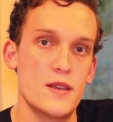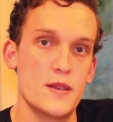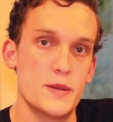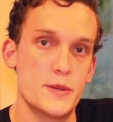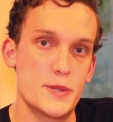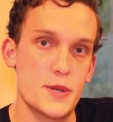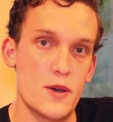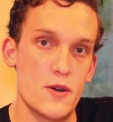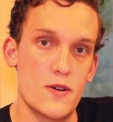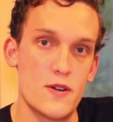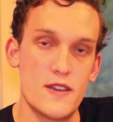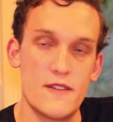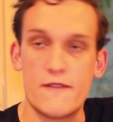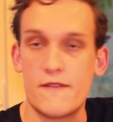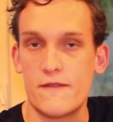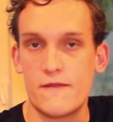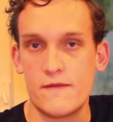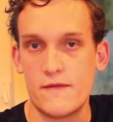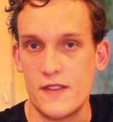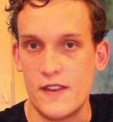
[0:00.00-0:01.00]
So
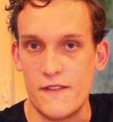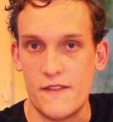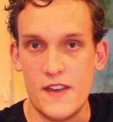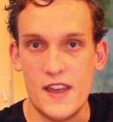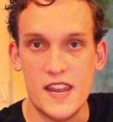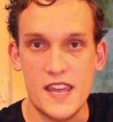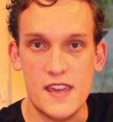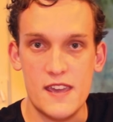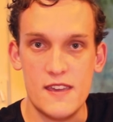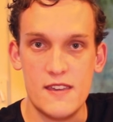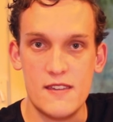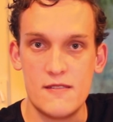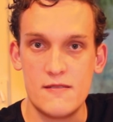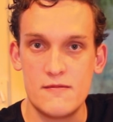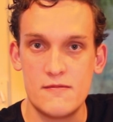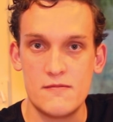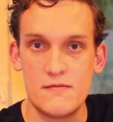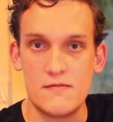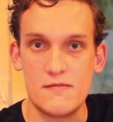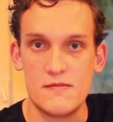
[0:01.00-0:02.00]
if any
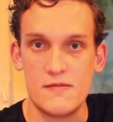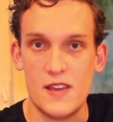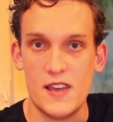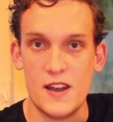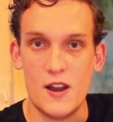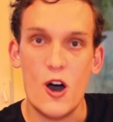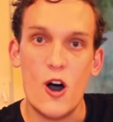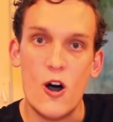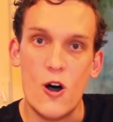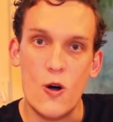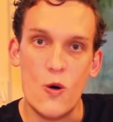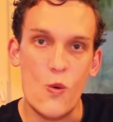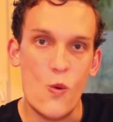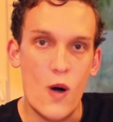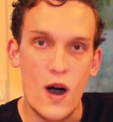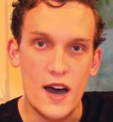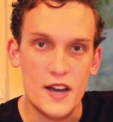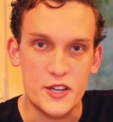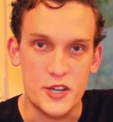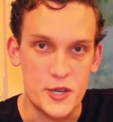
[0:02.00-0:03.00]
and all
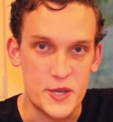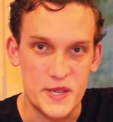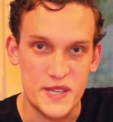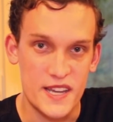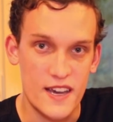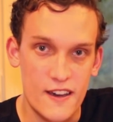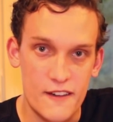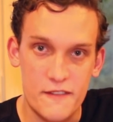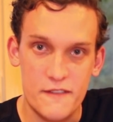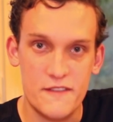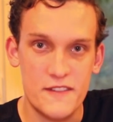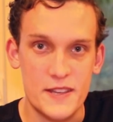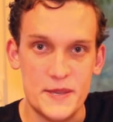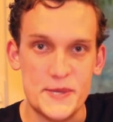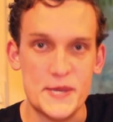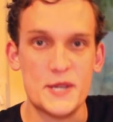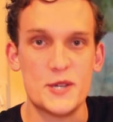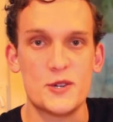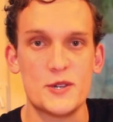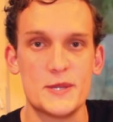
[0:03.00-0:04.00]
watch stuff
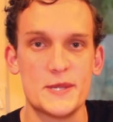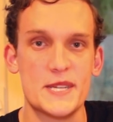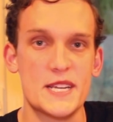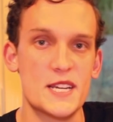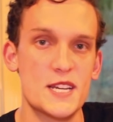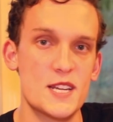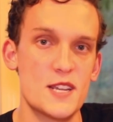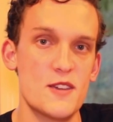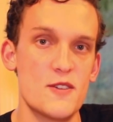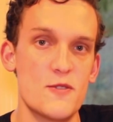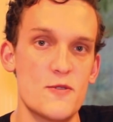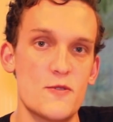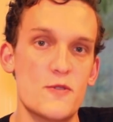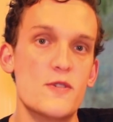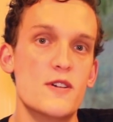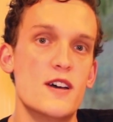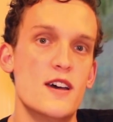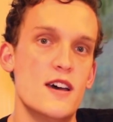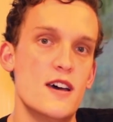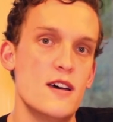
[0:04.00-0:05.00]
is interesting to
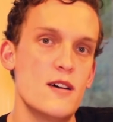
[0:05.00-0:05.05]
you,